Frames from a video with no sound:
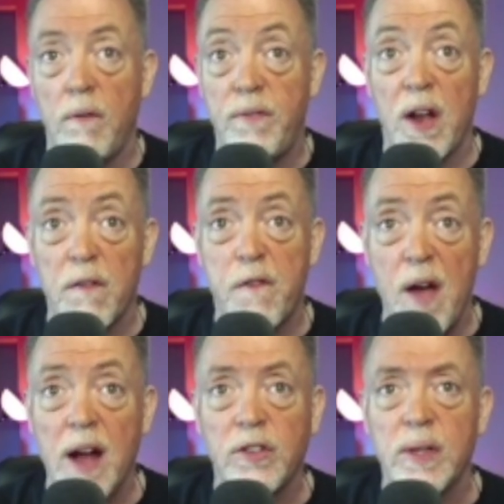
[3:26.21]
of their
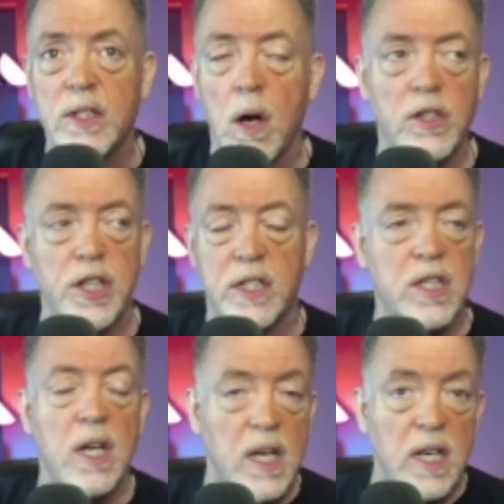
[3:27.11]
factories are
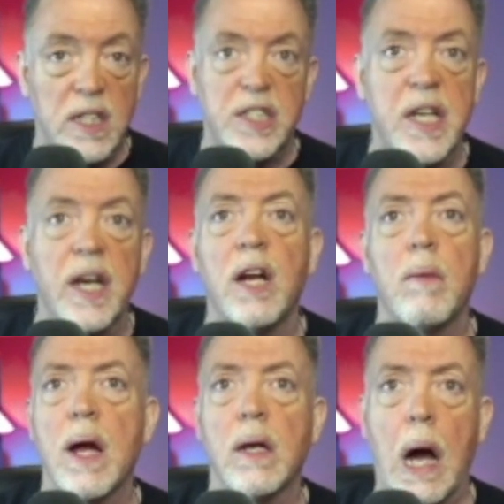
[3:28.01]
just sitting
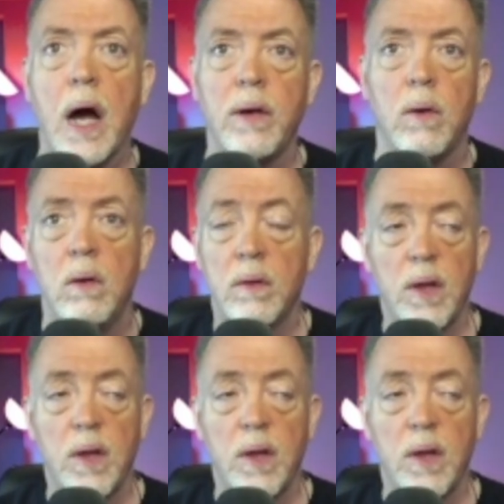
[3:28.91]
around idle.